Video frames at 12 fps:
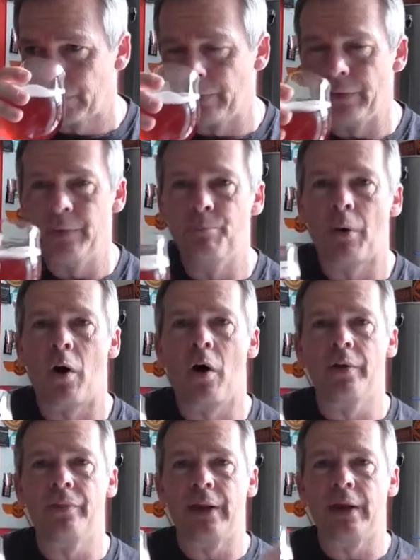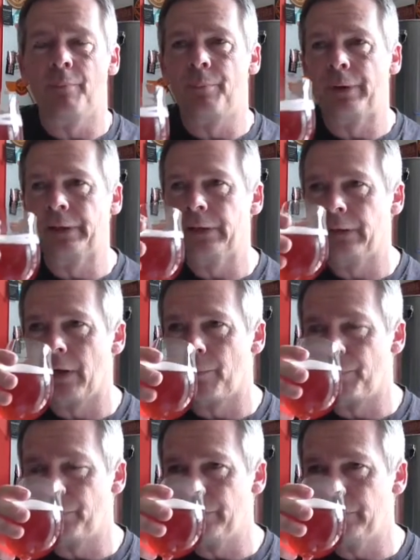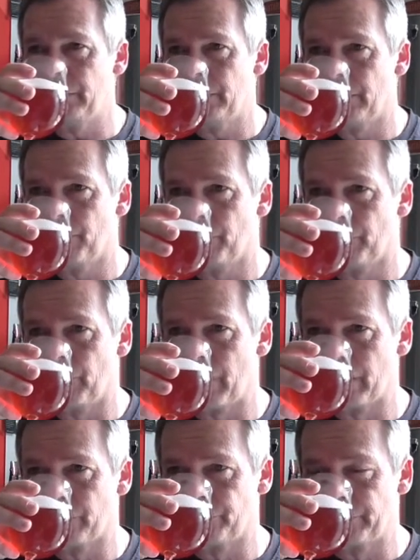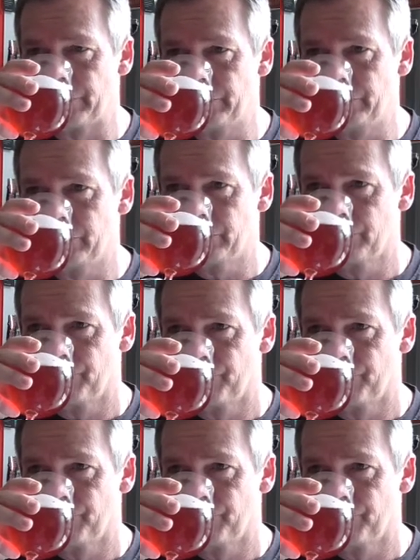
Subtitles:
And then behind that, I'm picking up the raspberries.